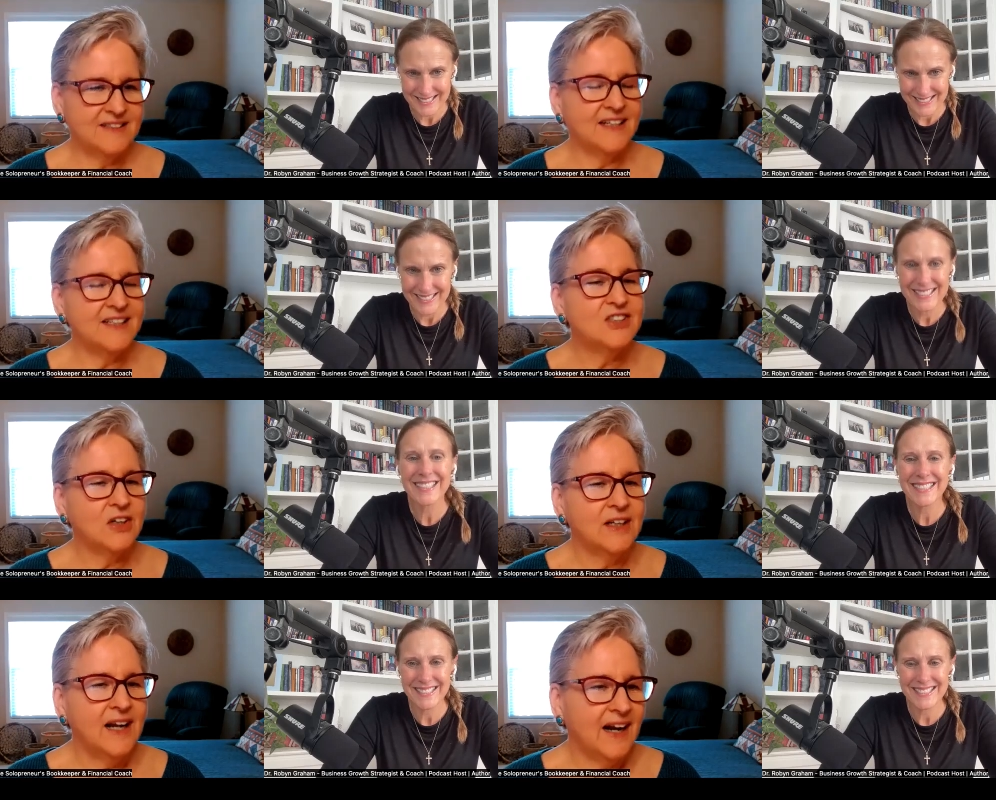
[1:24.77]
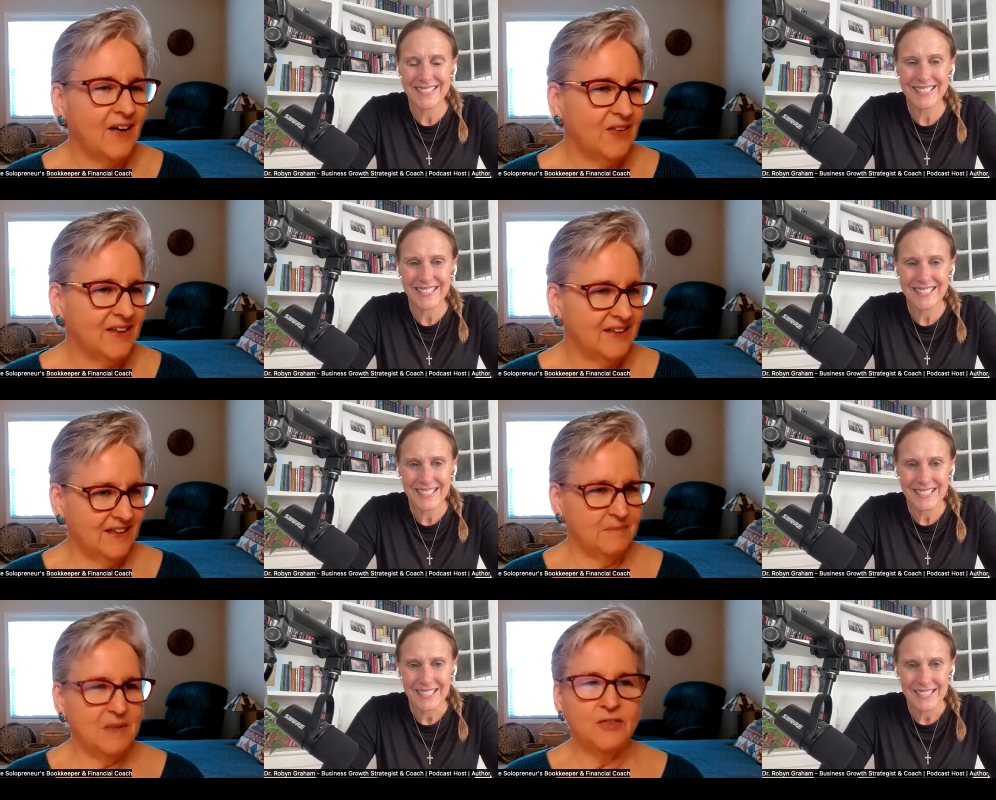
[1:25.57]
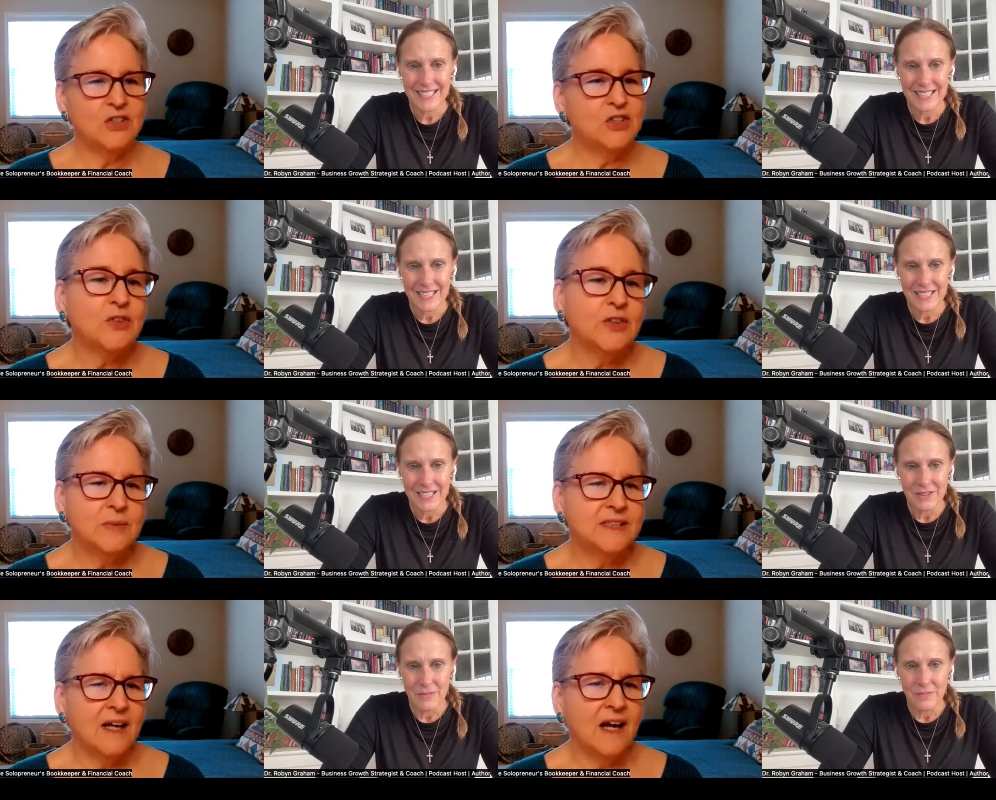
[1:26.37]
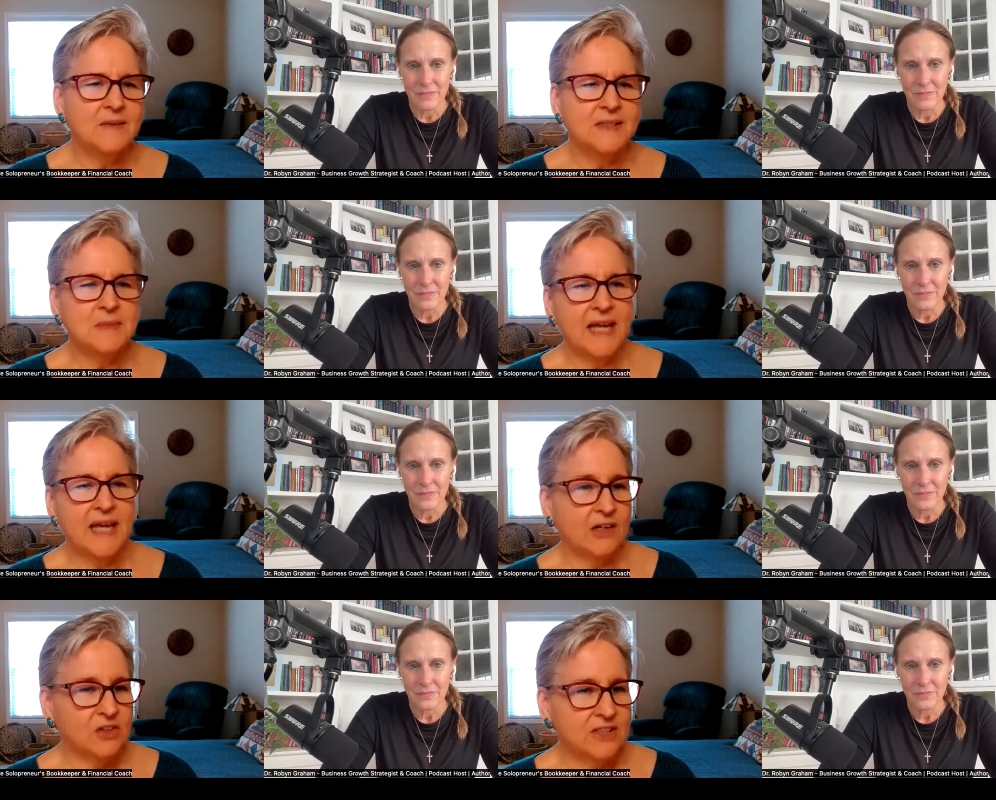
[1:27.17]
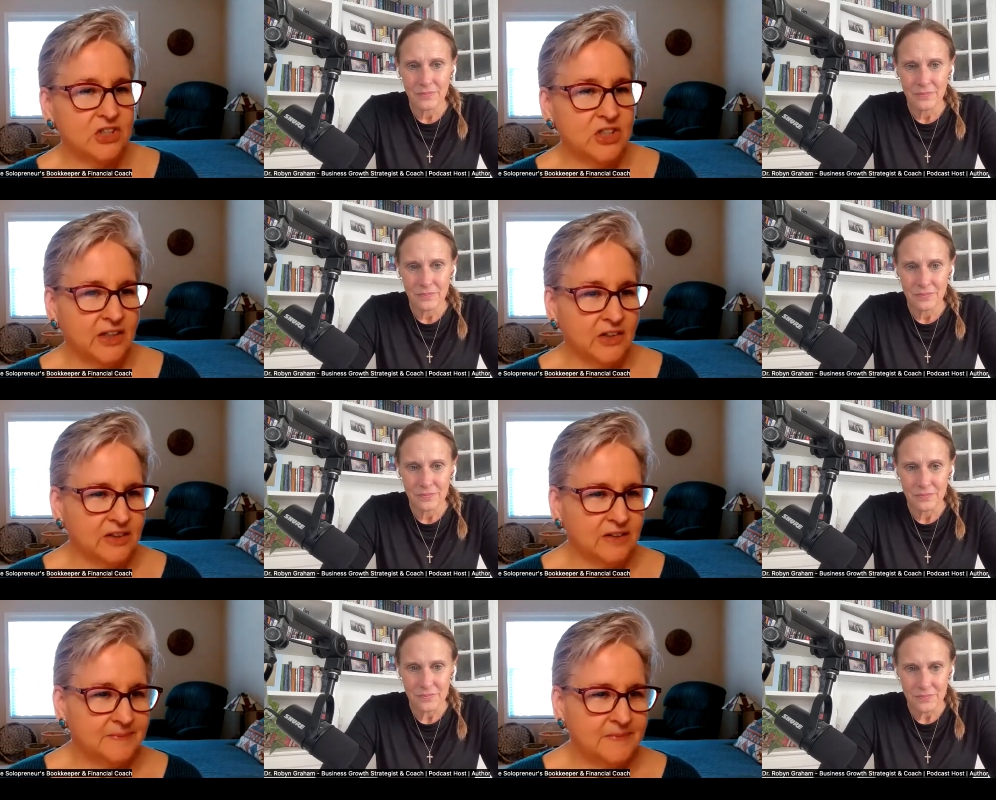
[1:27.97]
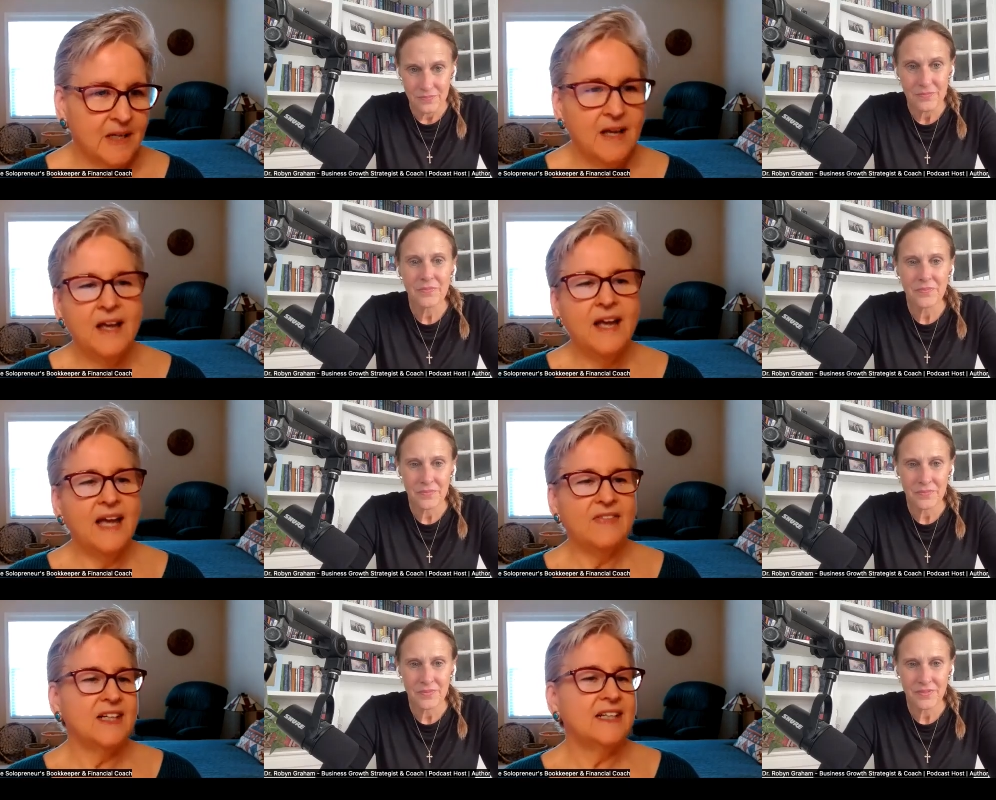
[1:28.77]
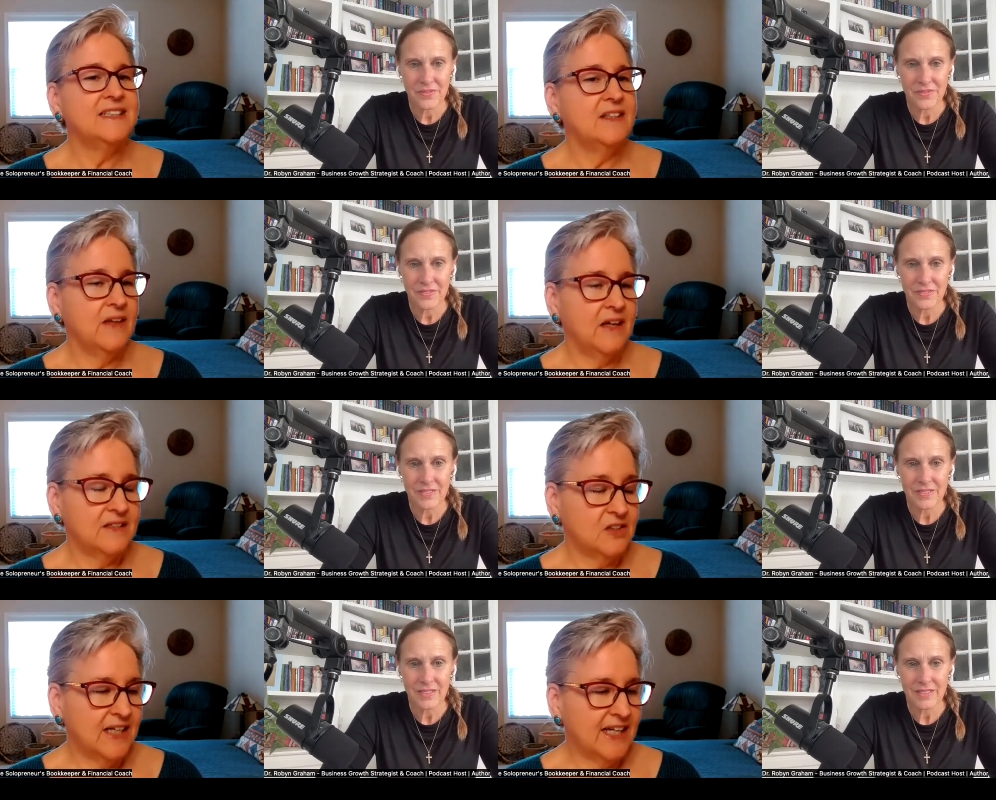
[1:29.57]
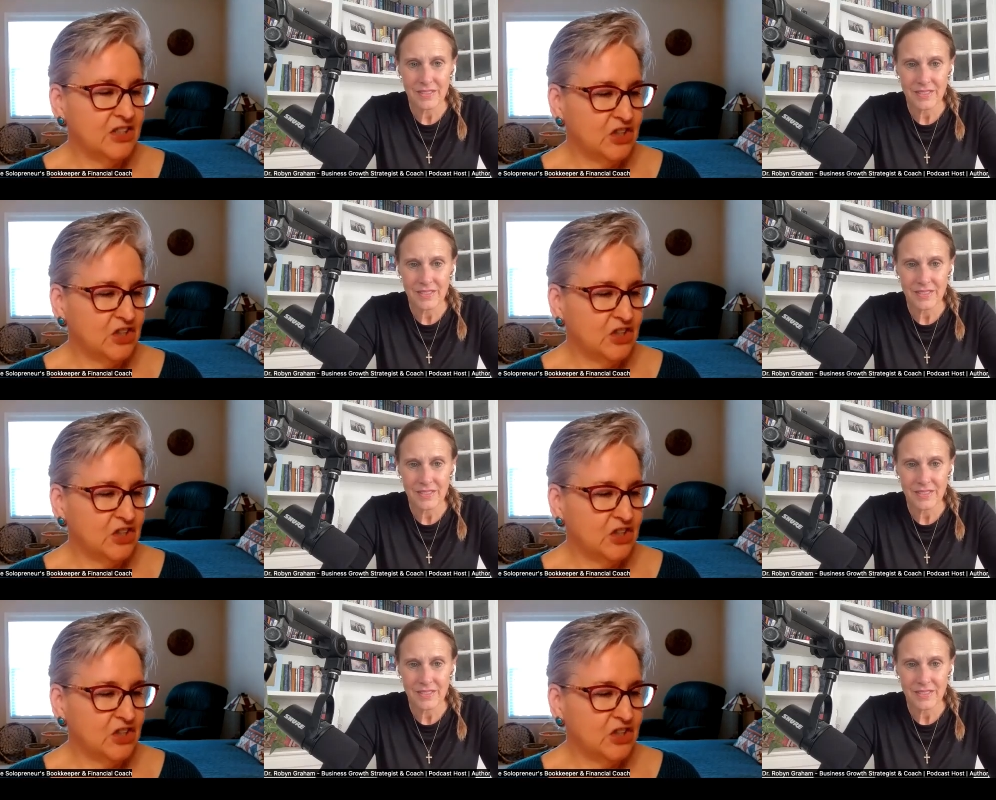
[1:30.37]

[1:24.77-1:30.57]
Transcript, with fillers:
Speaker 1: I started out, my first career was, I was a mechanical engineer. And then I did that until I had